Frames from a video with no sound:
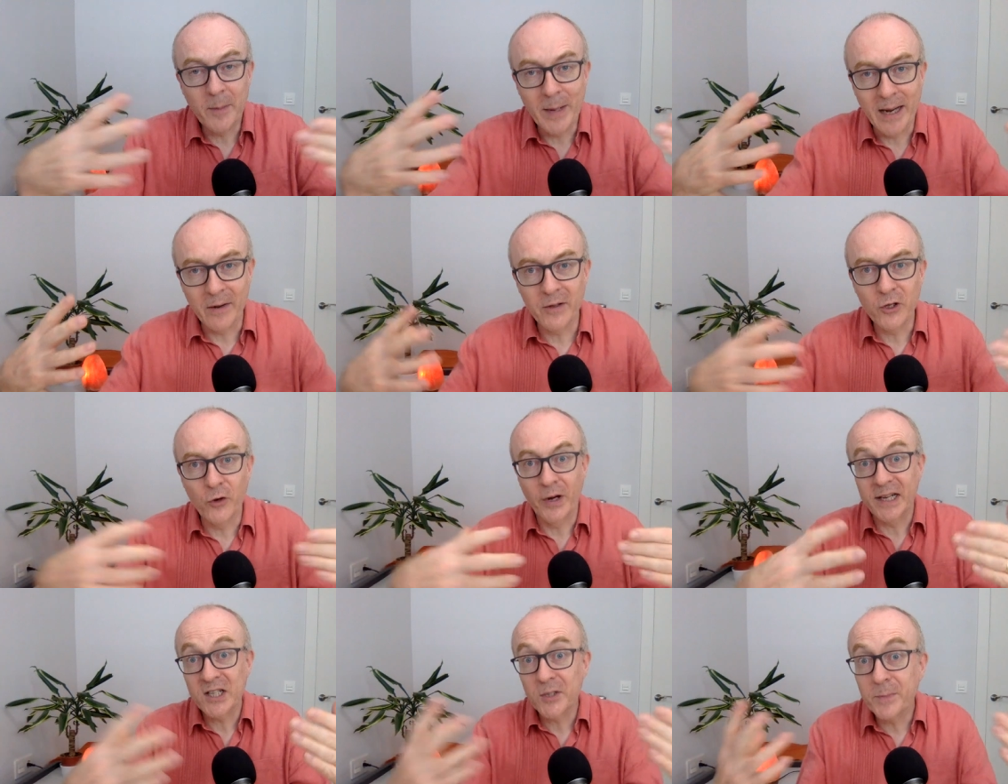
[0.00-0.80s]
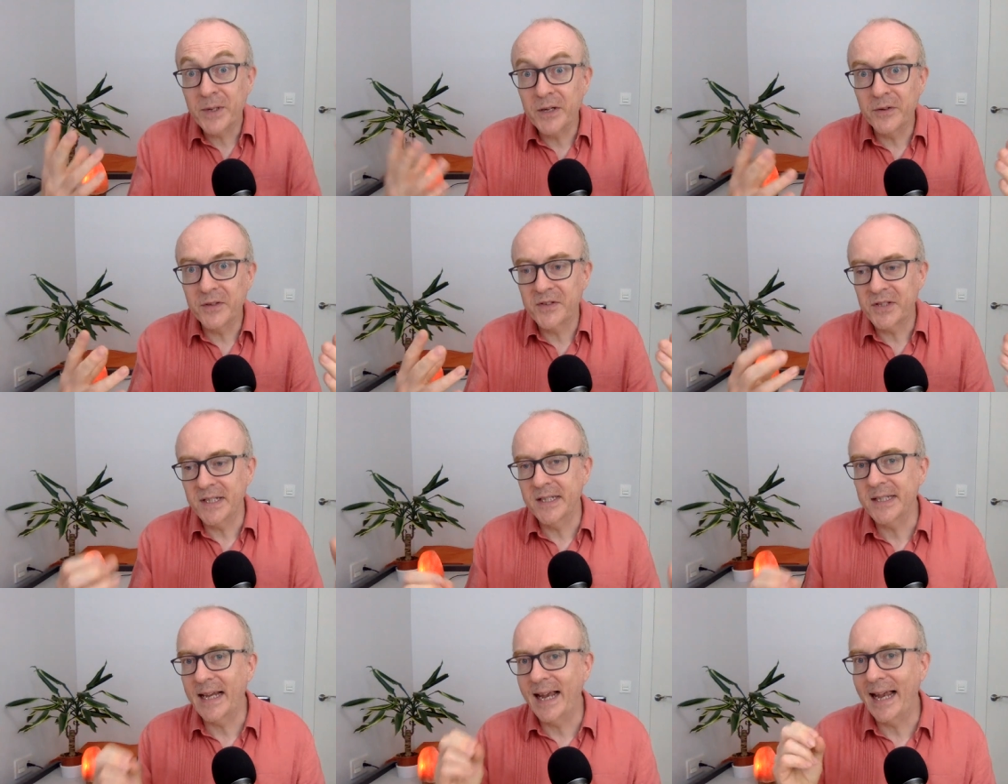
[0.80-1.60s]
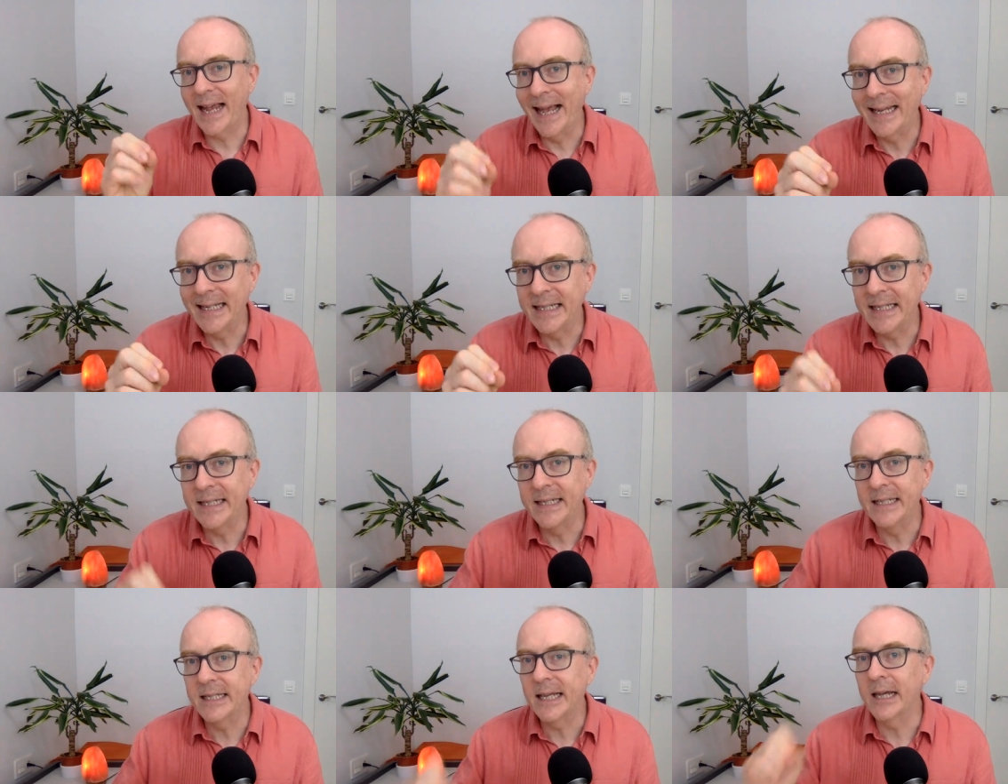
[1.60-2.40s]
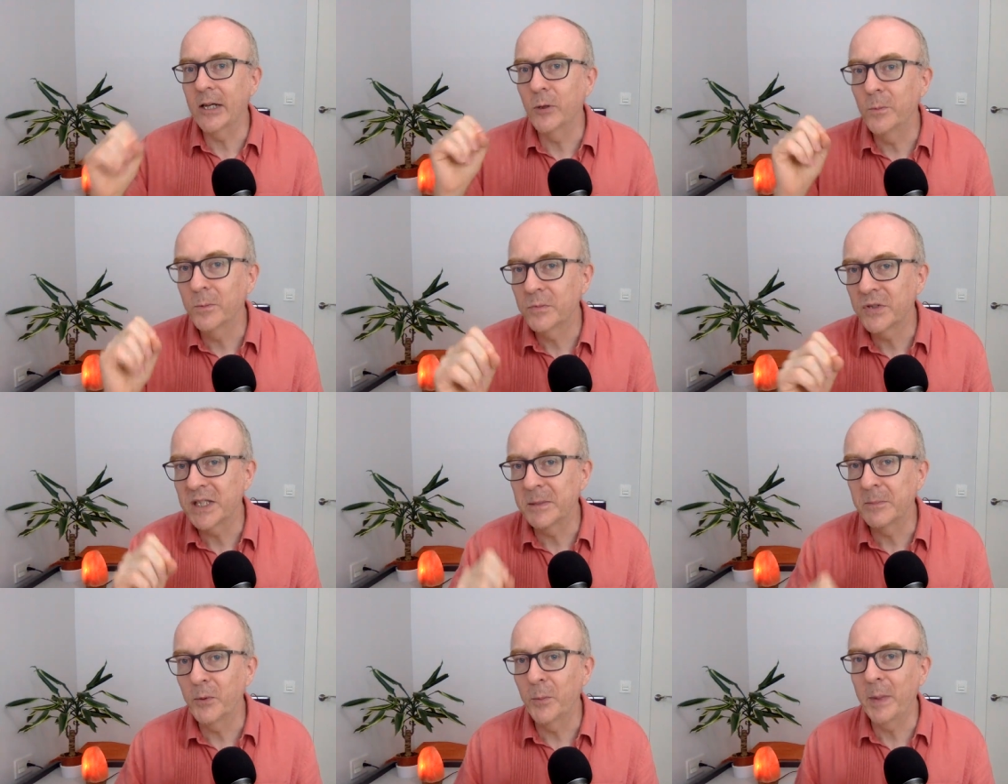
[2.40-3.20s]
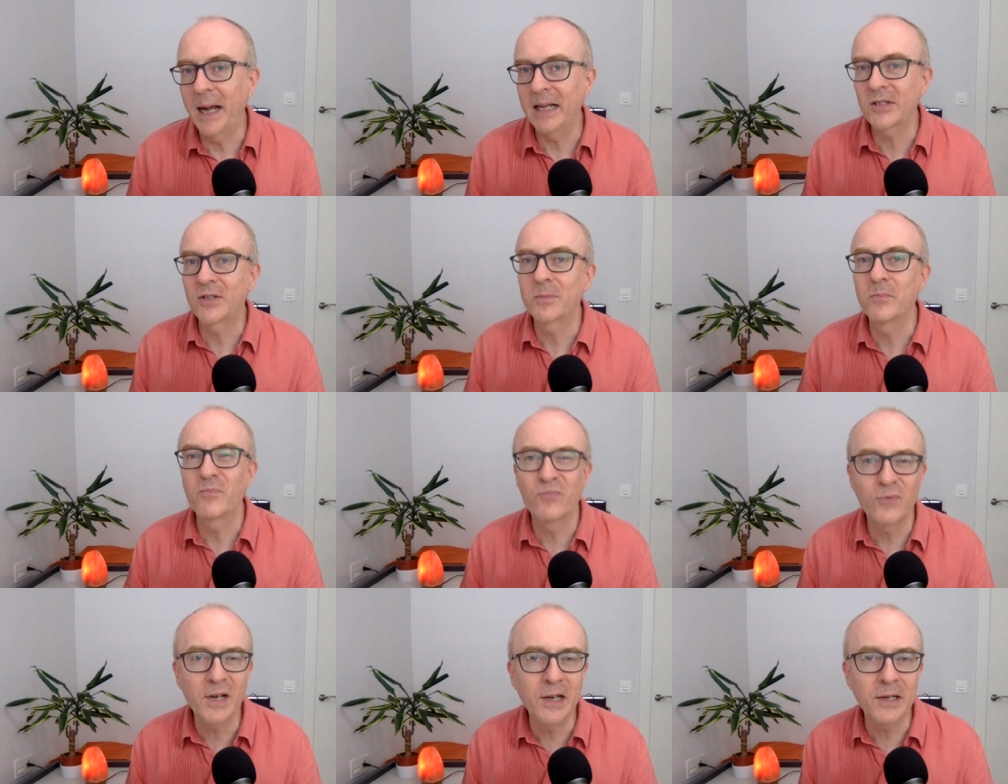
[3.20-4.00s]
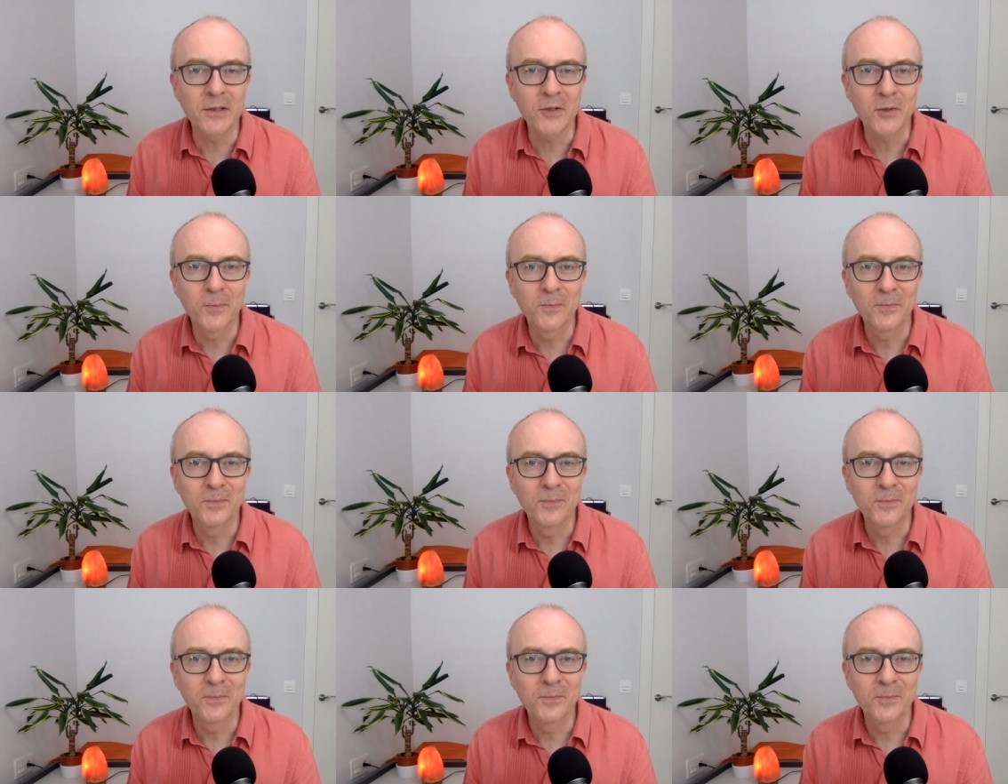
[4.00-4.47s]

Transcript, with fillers: about your experiences, adding detail, simple past. Brilliant.